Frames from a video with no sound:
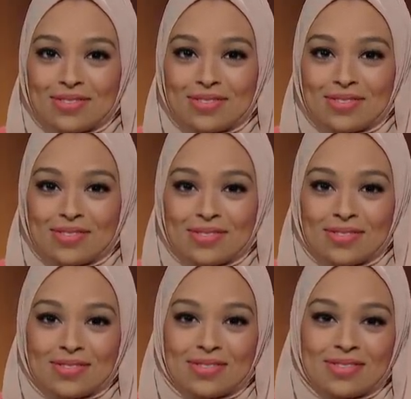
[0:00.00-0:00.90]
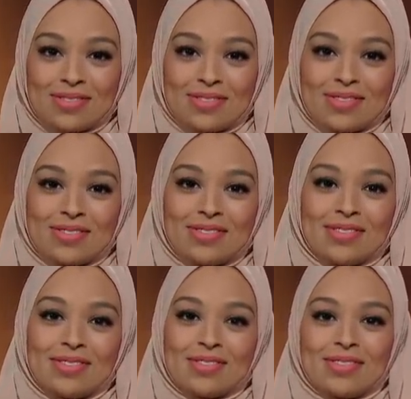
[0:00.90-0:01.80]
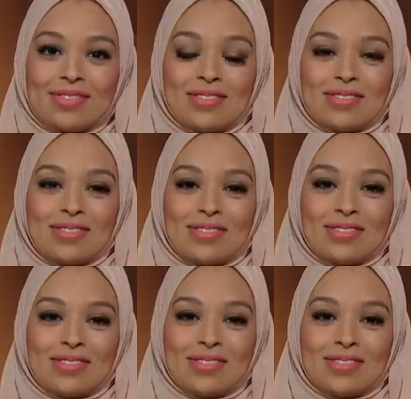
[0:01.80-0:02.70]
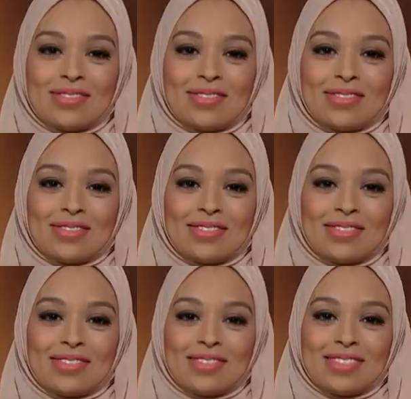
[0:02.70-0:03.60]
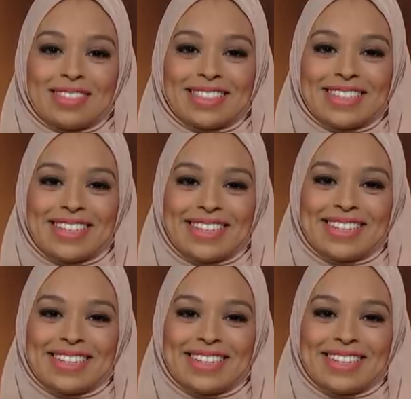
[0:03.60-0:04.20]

The person shown says nothing.